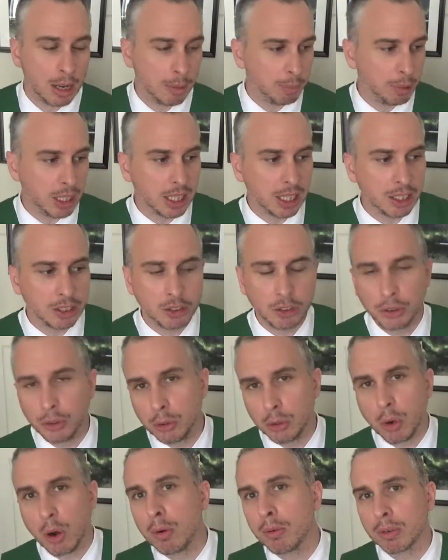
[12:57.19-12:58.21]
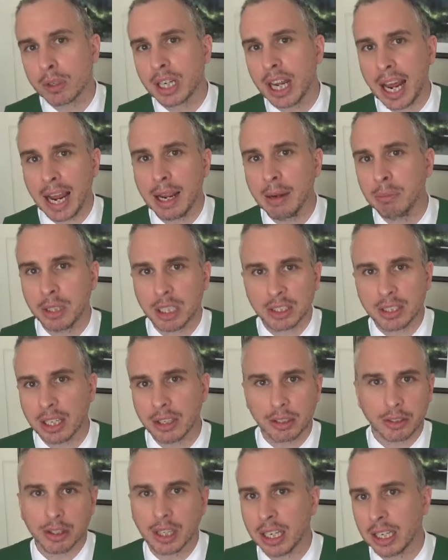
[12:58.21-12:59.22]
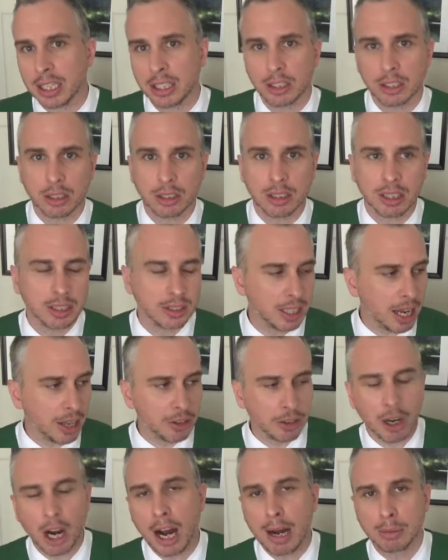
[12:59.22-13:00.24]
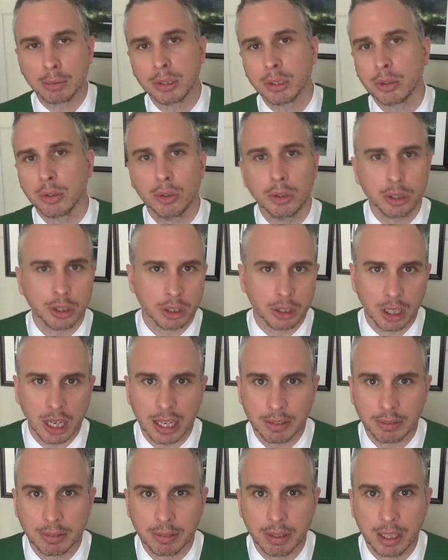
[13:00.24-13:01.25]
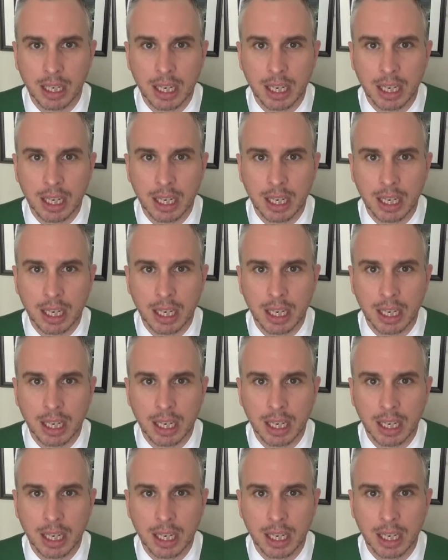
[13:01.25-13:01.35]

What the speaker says: because you overcame this other thing and this other obstacle in your life.